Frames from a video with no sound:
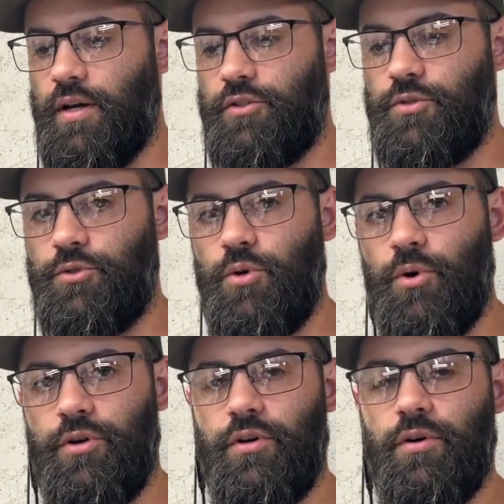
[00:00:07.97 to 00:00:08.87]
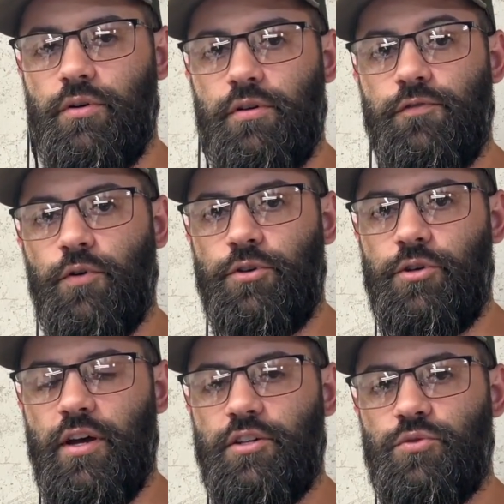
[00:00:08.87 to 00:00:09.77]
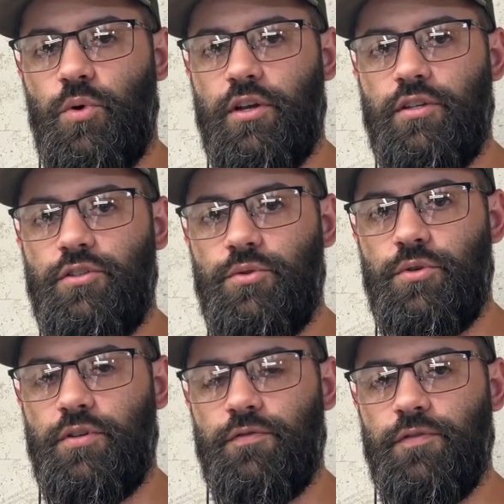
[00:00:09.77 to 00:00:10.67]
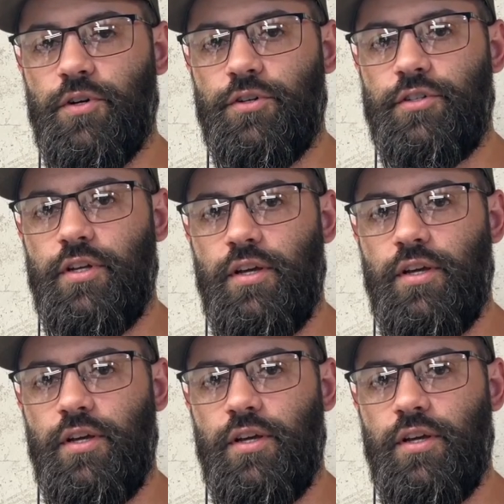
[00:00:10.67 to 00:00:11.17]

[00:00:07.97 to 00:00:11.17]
tutorial for you guys wanting to convert